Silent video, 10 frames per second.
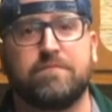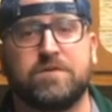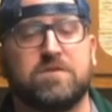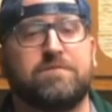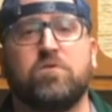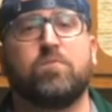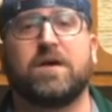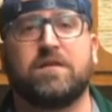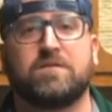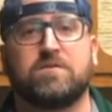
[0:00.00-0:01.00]
the stuff that
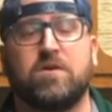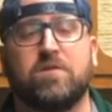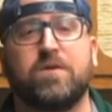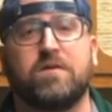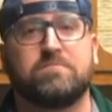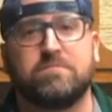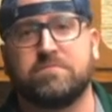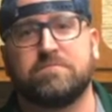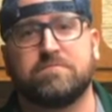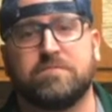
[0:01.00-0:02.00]
nobody likes to talk about,
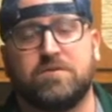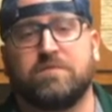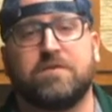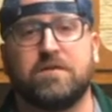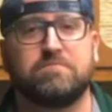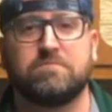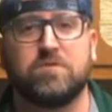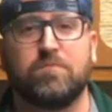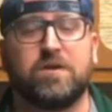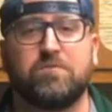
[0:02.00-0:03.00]
stuff that
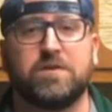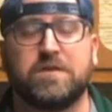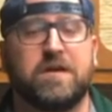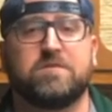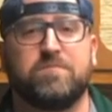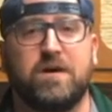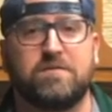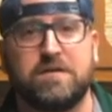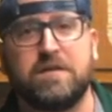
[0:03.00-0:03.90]
nobody really cares about.